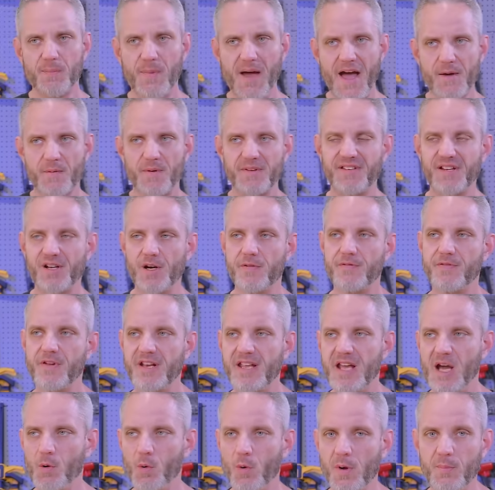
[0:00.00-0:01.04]
back, we did our
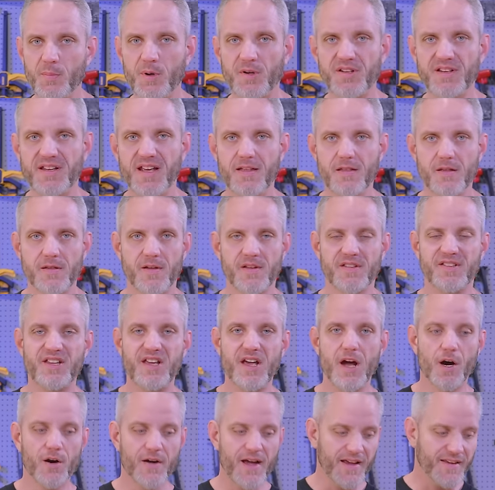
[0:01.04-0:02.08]
video where we put together the
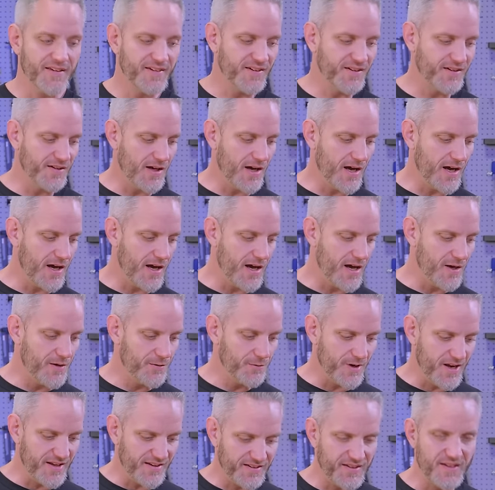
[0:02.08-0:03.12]
TRX uh,
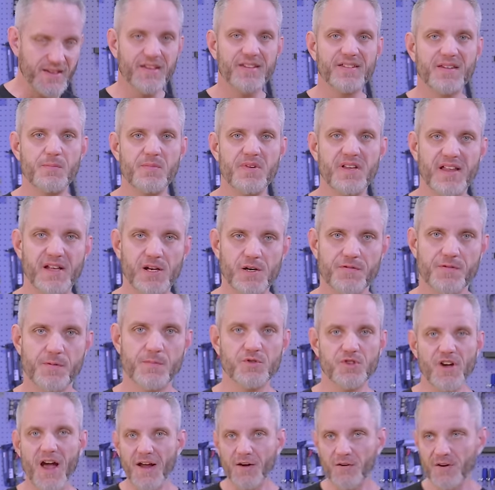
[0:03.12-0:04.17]
racing simulator from
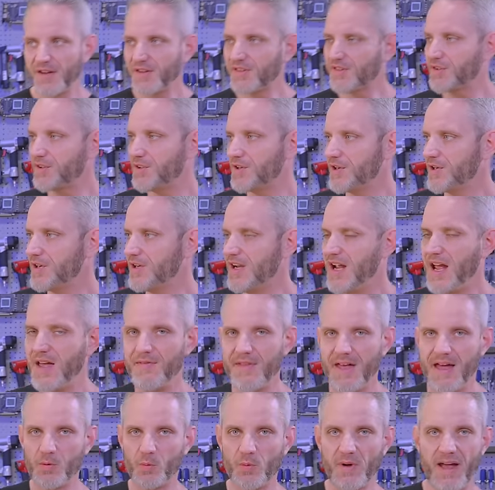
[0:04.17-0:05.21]
Trak Racer, and
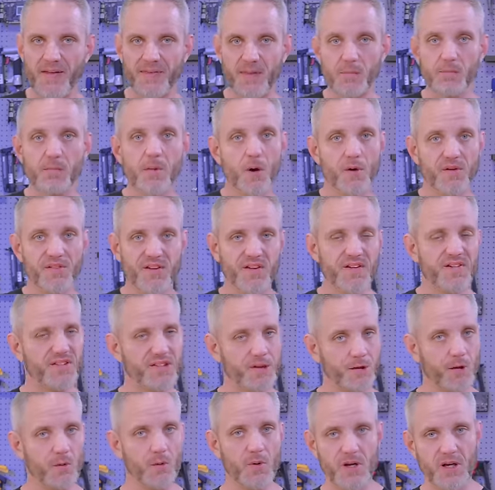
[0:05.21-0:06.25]
then we had the Moza
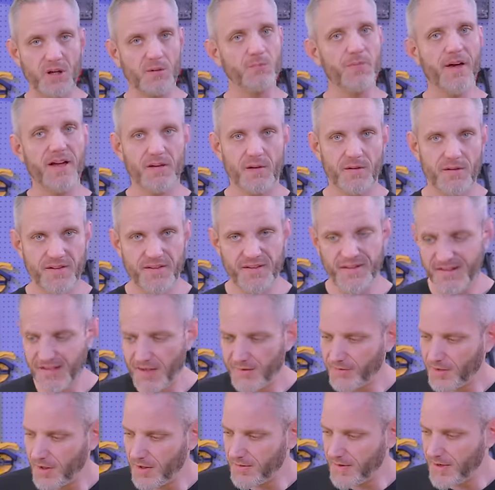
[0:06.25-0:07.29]
steering wheel and pedals and
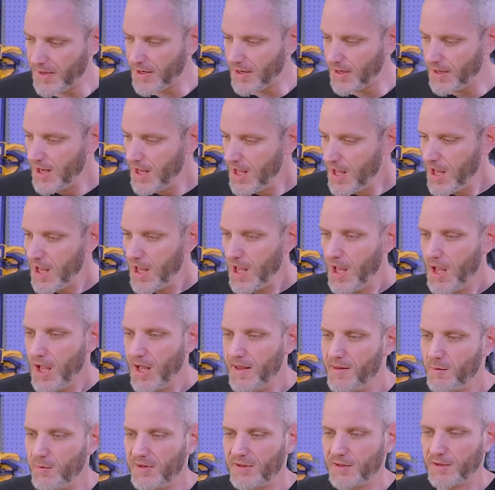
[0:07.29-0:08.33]
stuff on there. And
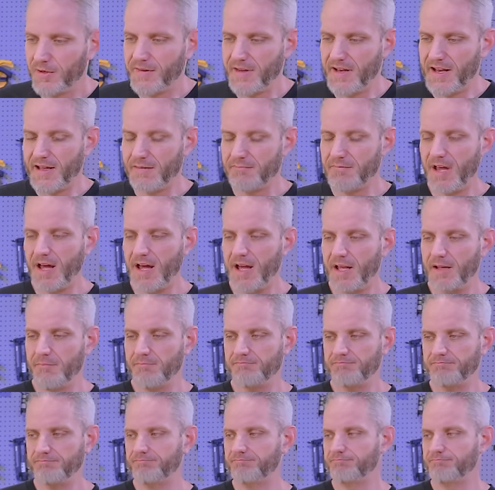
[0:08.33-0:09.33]
then we learned that I'm